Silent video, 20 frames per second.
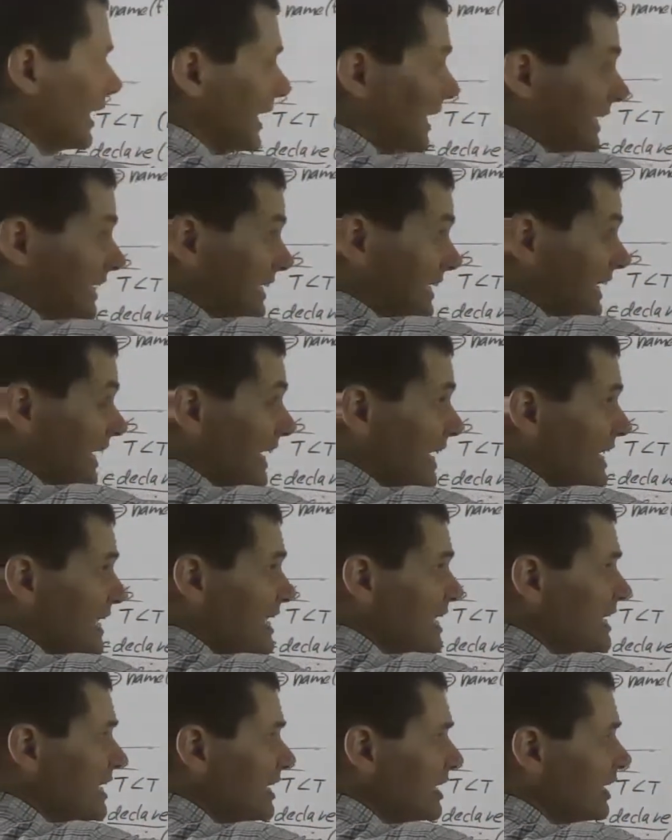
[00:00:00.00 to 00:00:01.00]

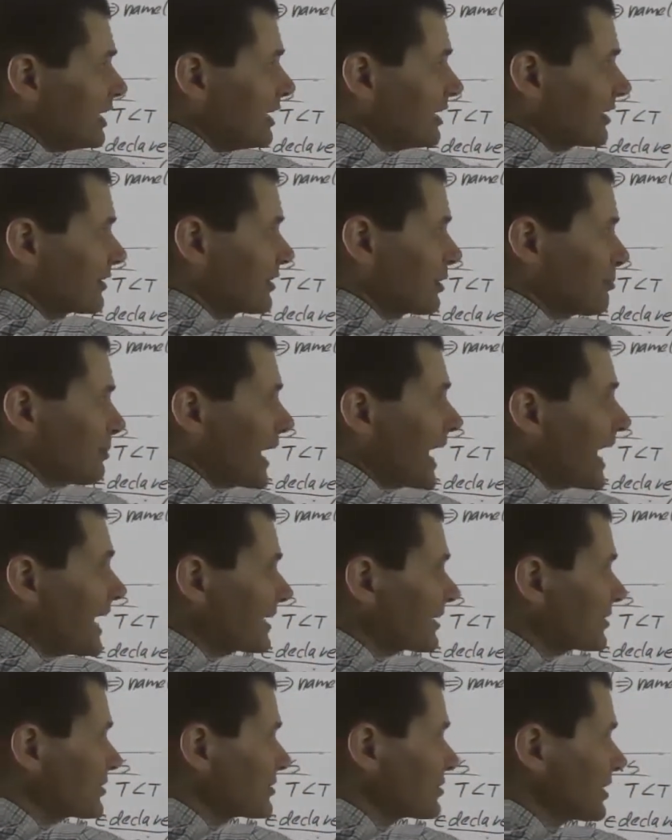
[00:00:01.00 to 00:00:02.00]
AK, the
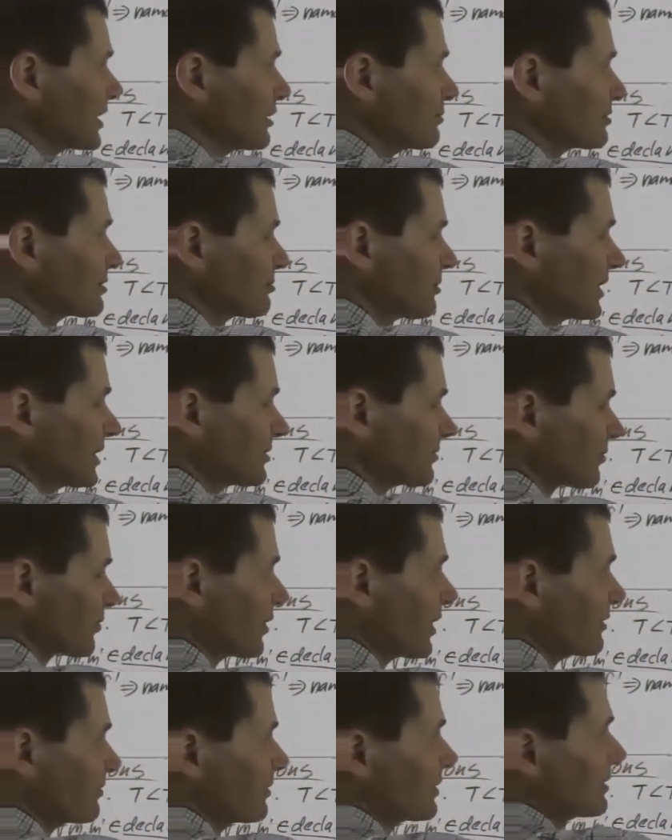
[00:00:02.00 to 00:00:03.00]
package namespace
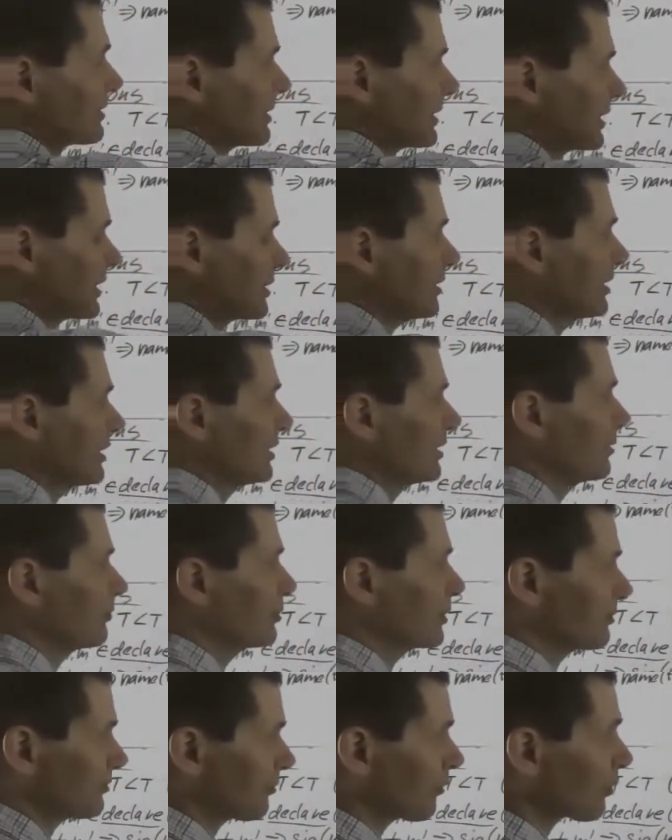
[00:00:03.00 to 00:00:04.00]
for everything
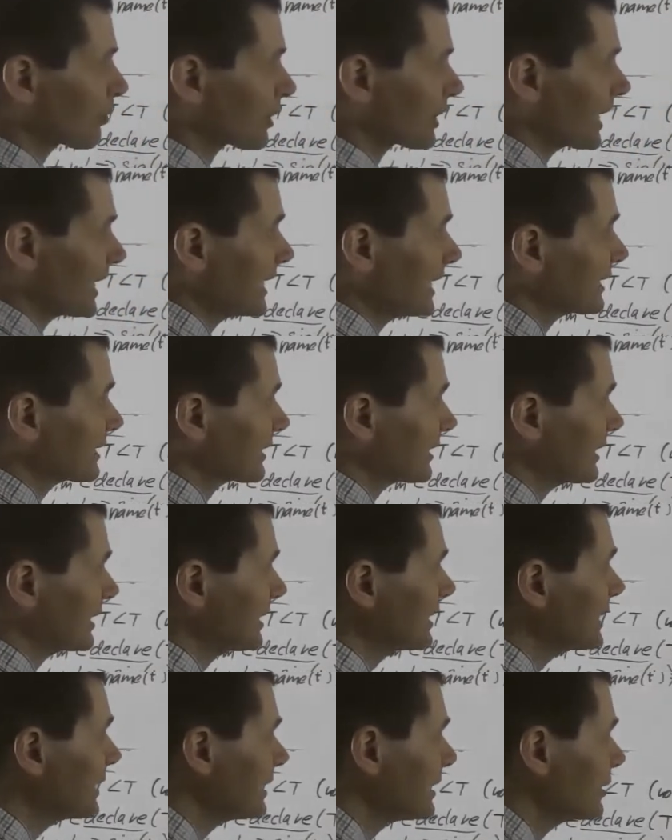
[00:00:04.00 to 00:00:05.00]
before
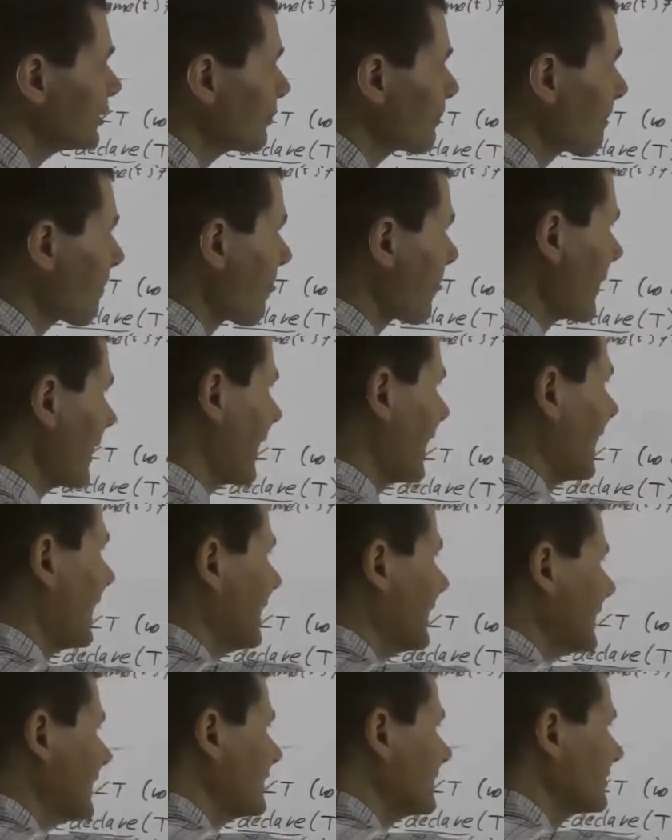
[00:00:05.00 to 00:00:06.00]
AK,
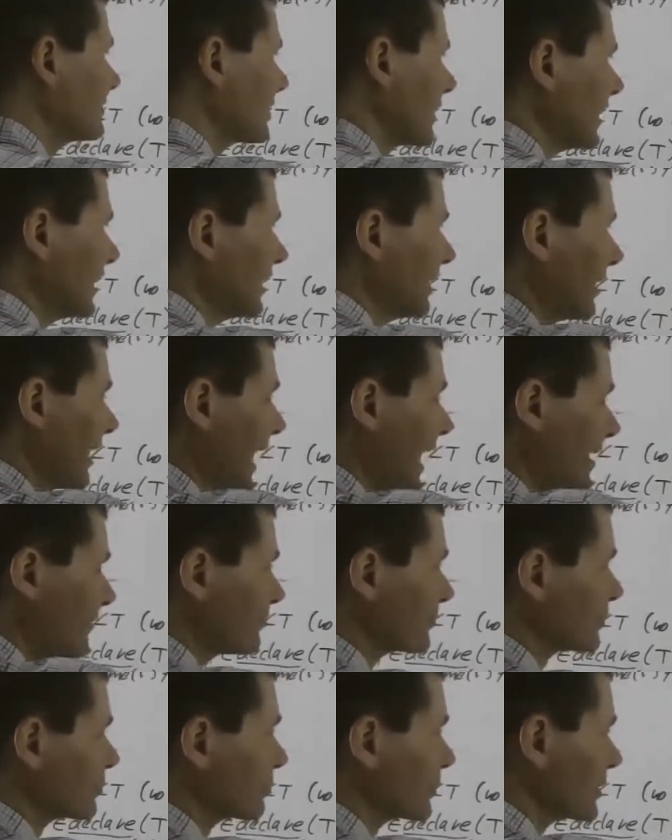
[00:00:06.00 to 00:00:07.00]
and
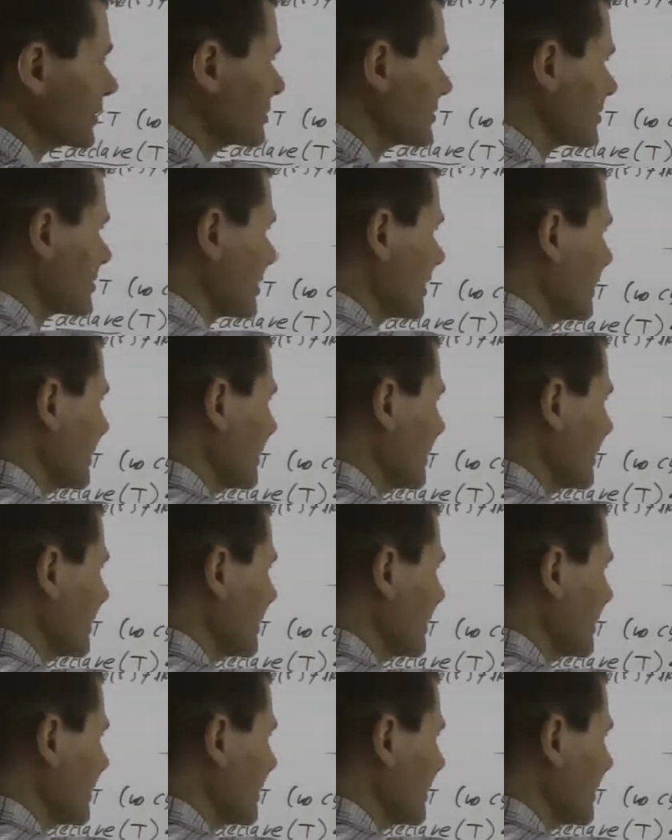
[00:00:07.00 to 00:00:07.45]
afterwards.